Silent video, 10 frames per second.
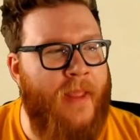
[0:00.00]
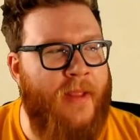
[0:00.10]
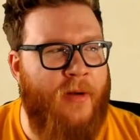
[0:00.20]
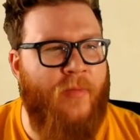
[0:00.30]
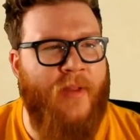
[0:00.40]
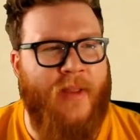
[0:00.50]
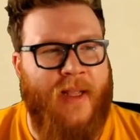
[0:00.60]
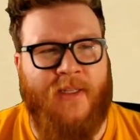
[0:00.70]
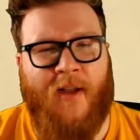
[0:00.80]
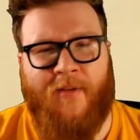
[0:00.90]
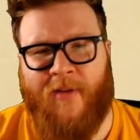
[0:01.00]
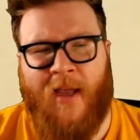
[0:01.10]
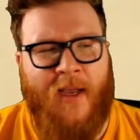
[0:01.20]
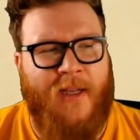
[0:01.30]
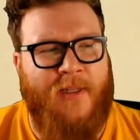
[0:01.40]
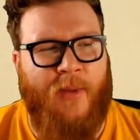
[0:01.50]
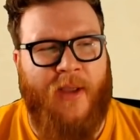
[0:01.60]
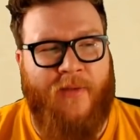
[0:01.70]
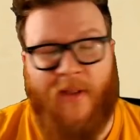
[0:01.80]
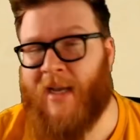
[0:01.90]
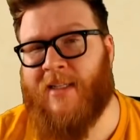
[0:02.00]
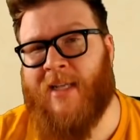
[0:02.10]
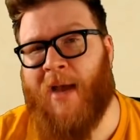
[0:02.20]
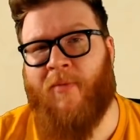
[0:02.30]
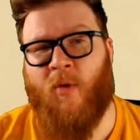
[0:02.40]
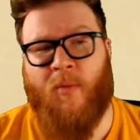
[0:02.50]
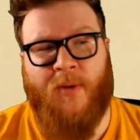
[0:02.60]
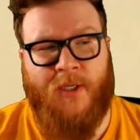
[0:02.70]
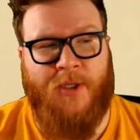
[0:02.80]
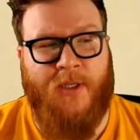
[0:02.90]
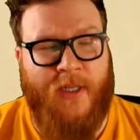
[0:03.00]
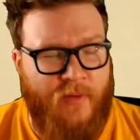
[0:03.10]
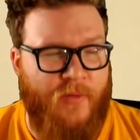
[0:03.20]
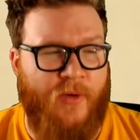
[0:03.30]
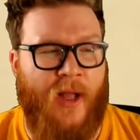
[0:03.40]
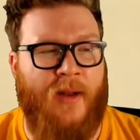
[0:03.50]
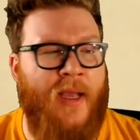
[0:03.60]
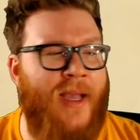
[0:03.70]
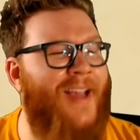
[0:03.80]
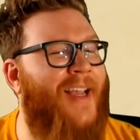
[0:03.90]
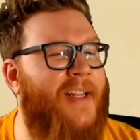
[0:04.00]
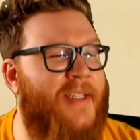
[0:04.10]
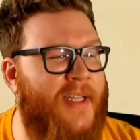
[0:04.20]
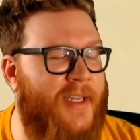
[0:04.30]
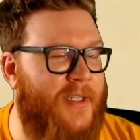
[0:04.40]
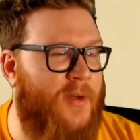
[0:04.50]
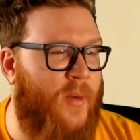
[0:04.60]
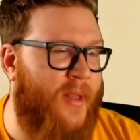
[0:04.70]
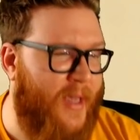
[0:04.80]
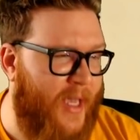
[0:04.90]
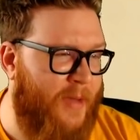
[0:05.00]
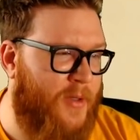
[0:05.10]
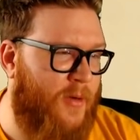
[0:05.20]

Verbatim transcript: And then hopefully that's enough to play for like a top four position, even if you're not intending to win the game.